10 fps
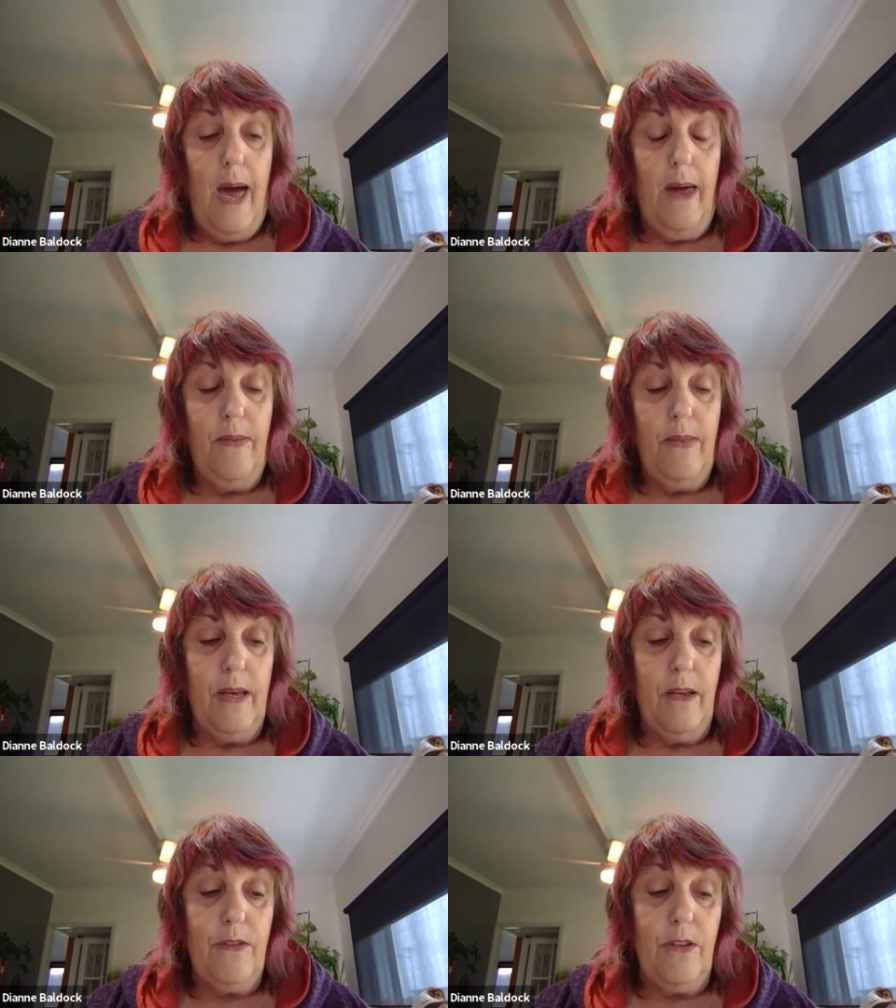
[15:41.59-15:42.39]
And
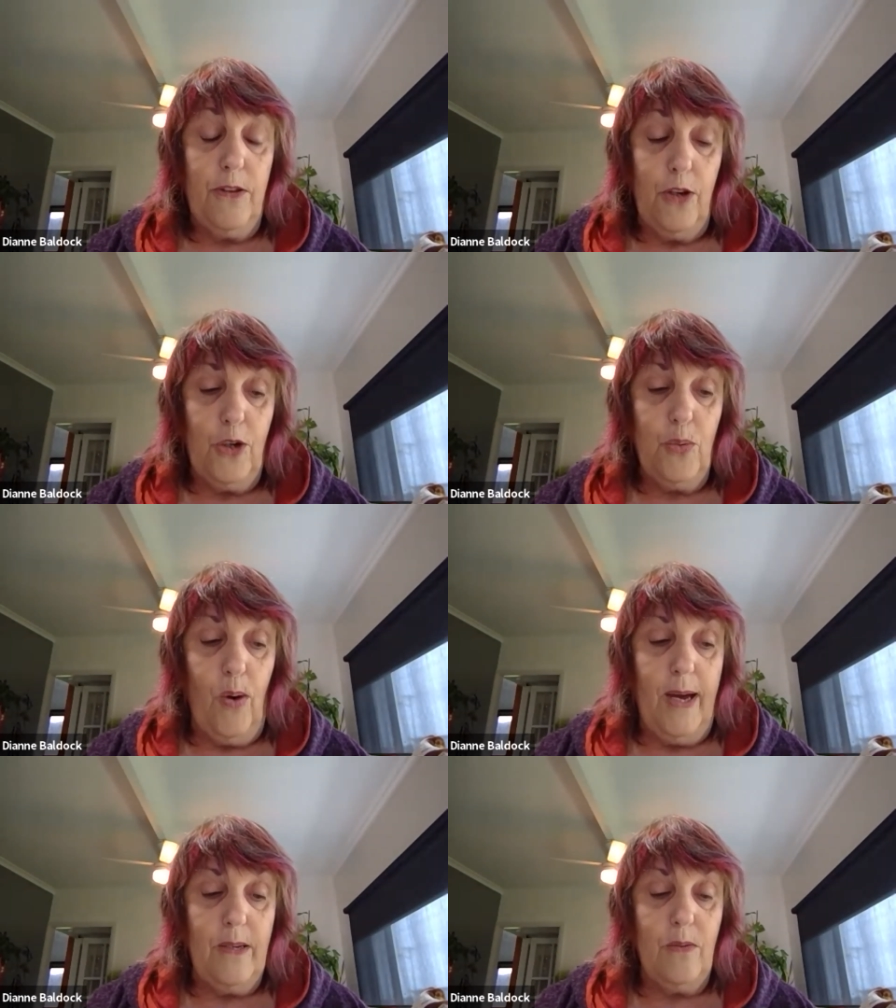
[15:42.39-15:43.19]
the third
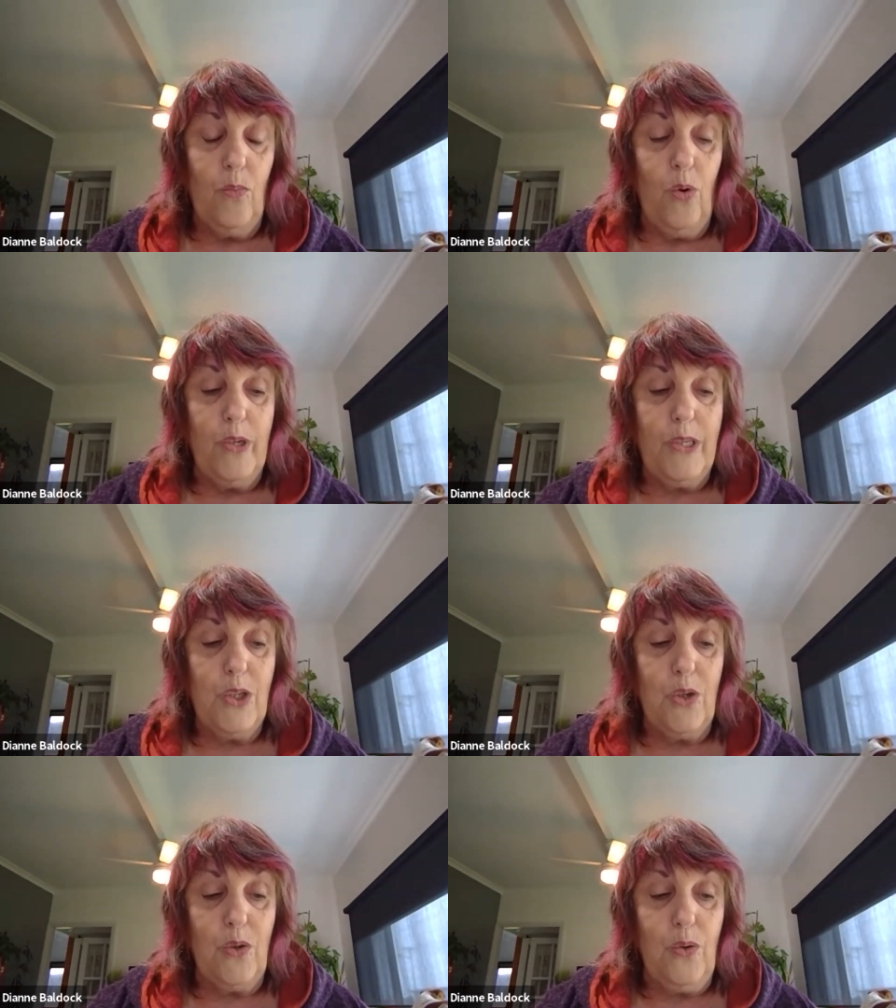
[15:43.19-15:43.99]
one was
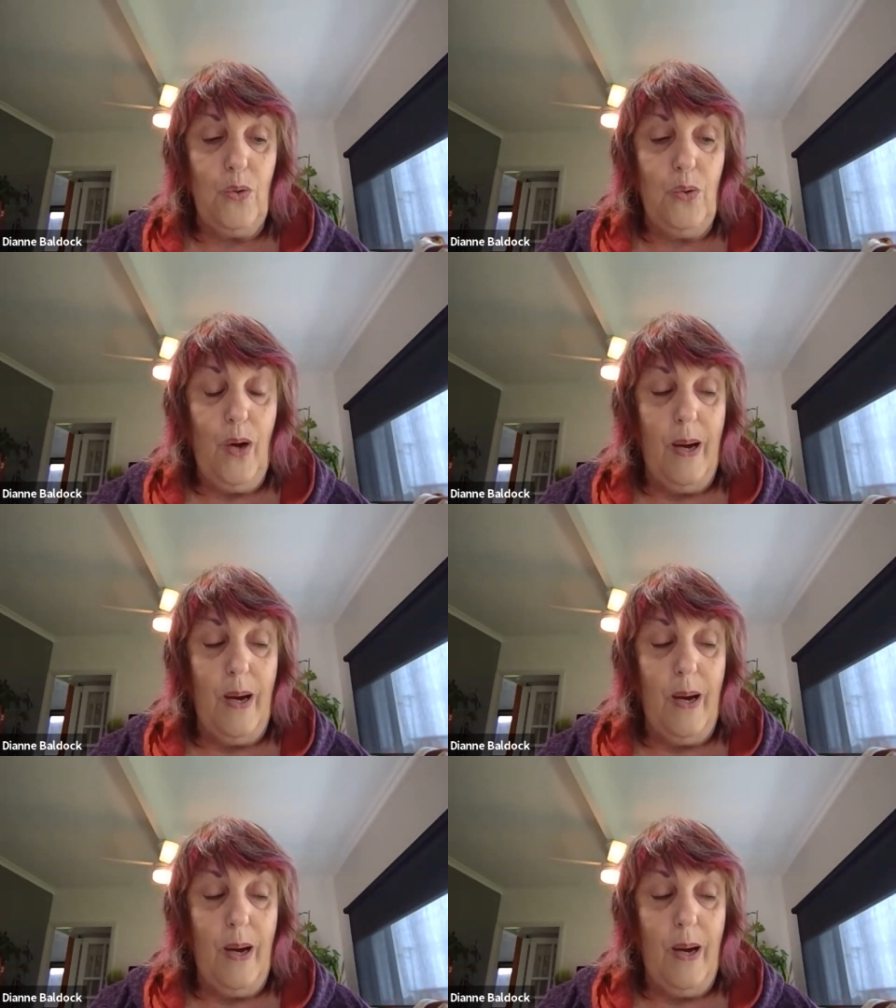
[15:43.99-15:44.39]
to